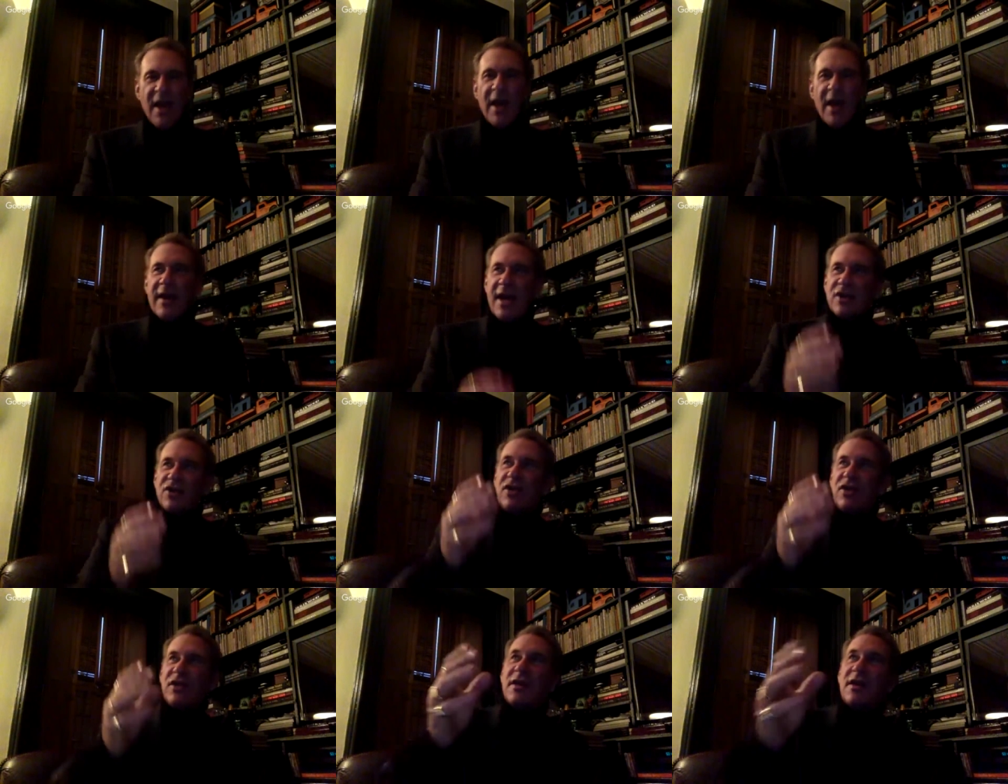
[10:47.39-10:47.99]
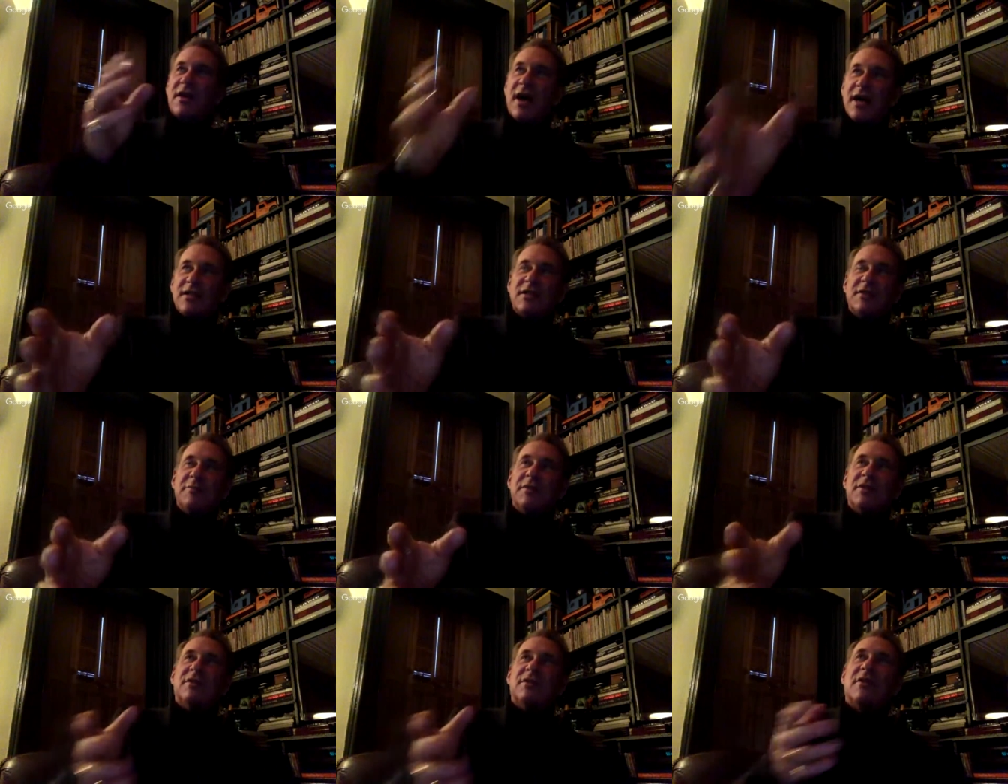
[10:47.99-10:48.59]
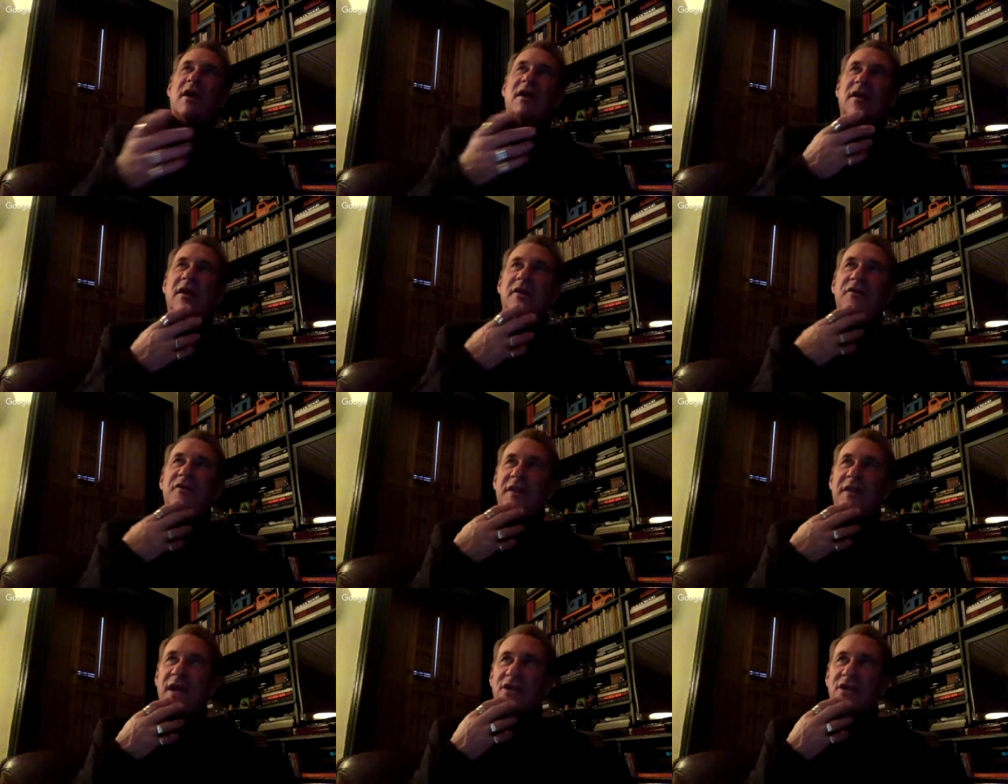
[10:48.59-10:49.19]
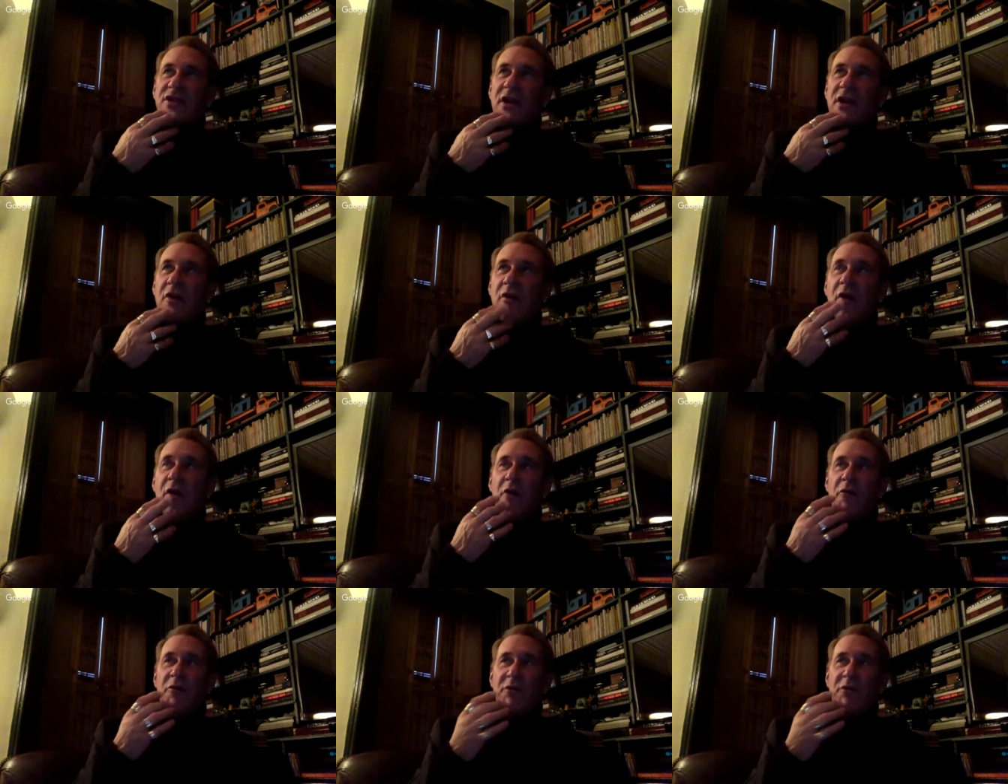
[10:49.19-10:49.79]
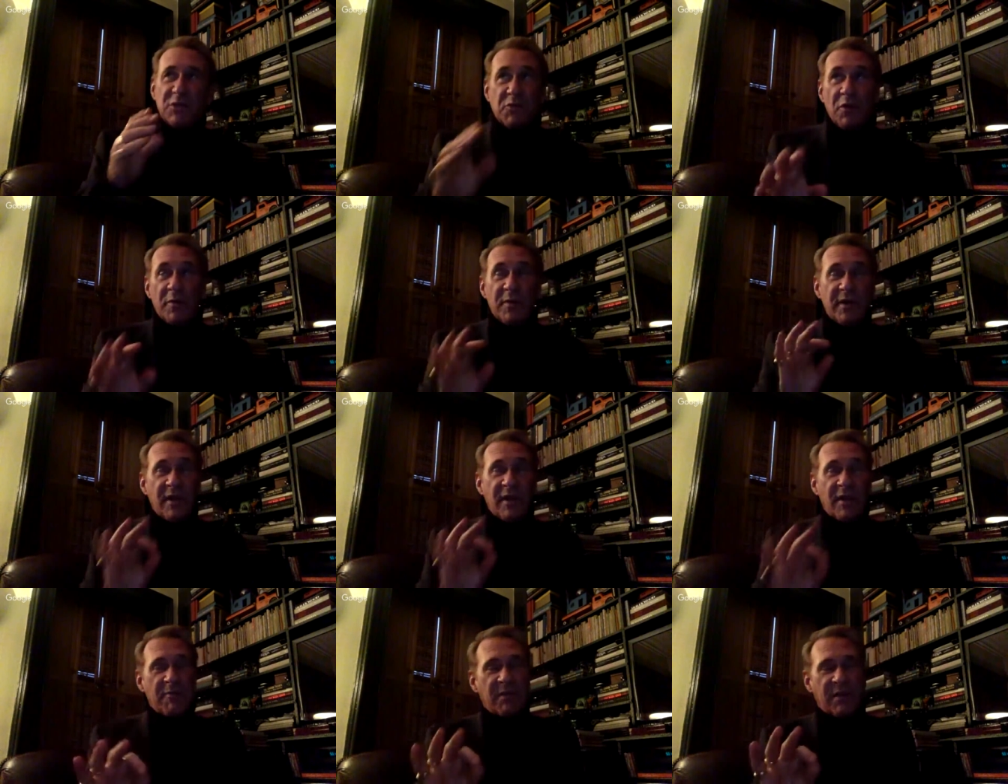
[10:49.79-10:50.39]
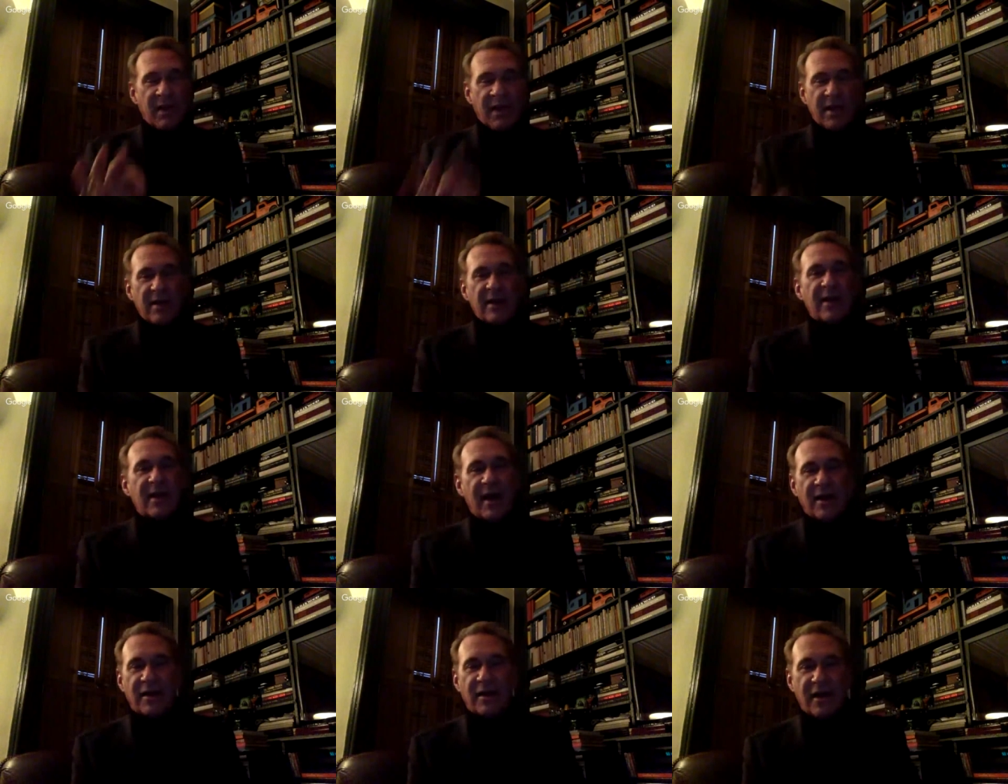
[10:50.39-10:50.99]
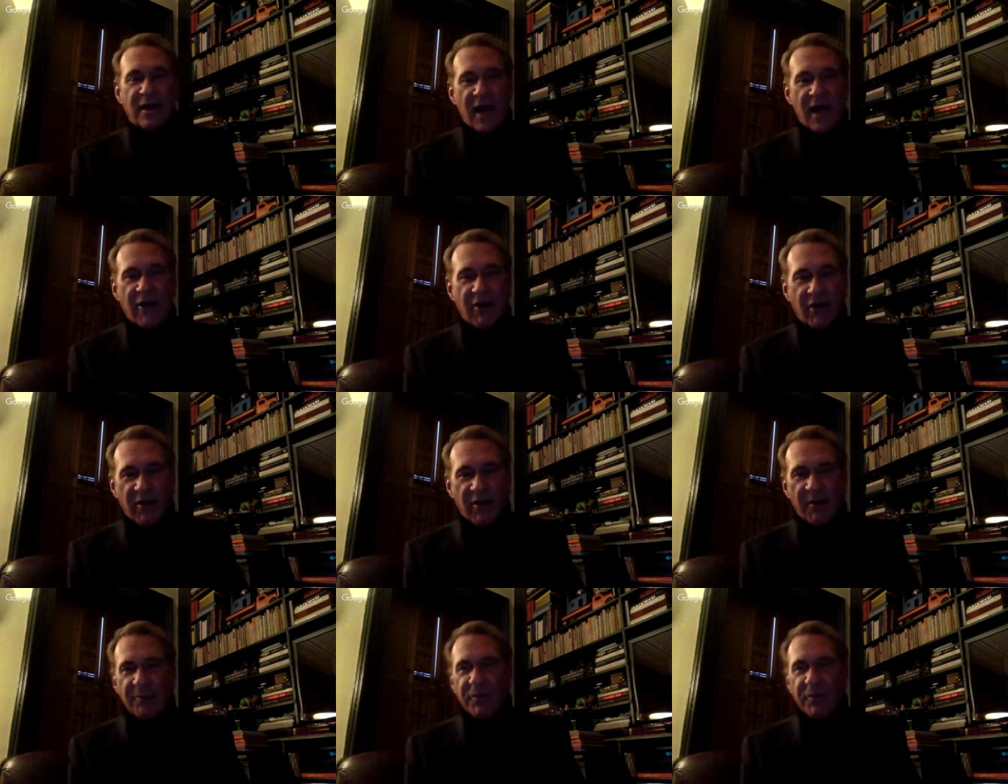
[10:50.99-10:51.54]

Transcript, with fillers: And actually, the costume designer for that show was a woman named Milena Canonero,